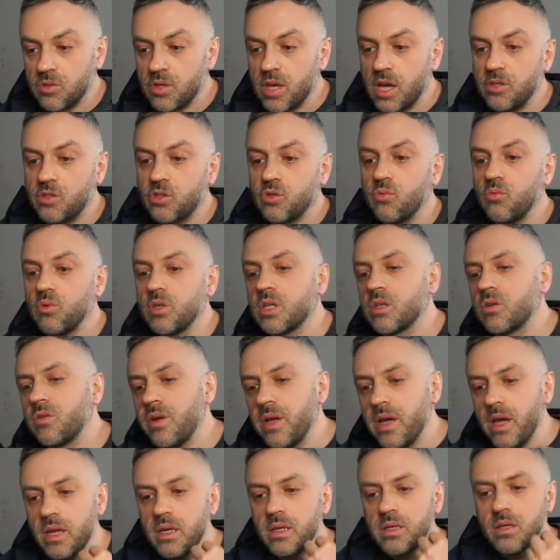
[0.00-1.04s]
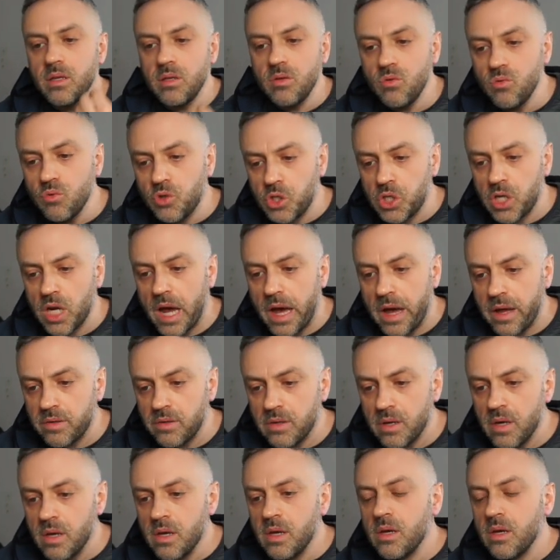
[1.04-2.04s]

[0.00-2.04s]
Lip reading: Okay, so we created a new chat.